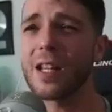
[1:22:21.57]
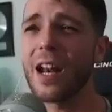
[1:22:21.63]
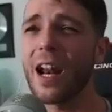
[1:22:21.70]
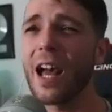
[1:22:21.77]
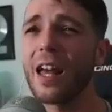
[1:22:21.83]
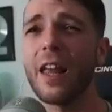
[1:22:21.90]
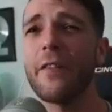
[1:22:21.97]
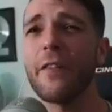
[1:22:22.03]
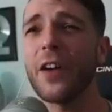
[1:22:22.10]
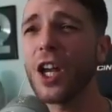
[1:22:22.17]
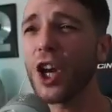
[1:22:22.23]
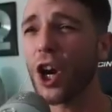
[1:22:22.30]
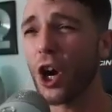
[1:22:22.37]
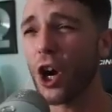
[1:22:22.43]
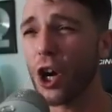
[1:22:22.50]
I love
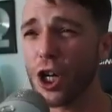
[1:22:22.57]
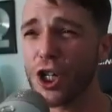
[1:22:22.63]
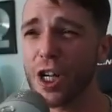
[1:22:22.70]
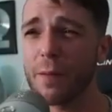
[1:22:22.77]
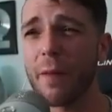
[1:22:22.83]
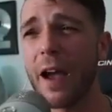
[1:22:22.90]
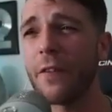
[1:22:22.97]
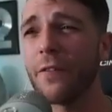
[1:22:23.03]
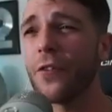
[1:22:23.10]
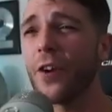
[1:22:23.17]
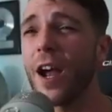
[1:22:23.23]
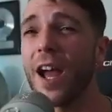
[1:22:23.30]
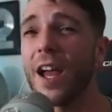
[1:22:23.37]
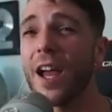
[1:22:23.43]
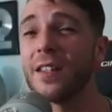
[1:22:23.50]
encouraging my
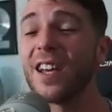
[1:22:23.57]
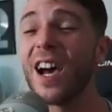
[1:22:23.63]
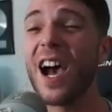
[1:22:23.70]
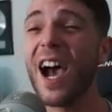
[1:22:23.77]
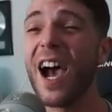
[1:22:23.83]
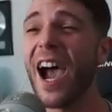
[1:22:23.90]
friends and I